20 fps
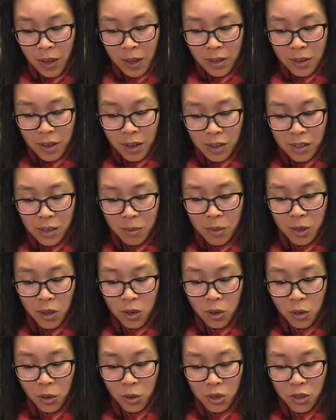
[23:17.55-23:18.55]
Now, some of the
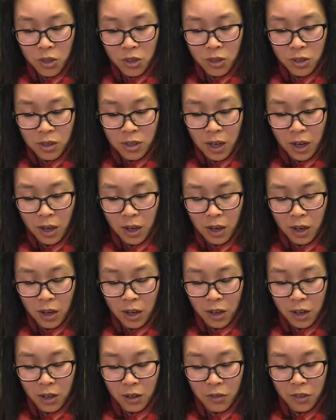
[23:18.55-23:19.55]
cautions
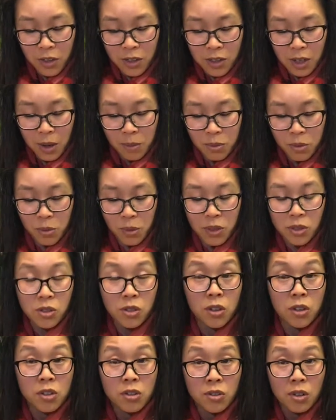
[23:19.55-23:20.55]
are, for example, with
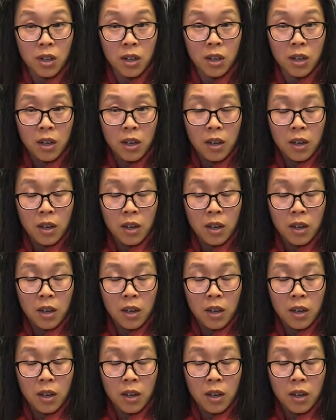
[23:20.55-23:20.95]
surgery,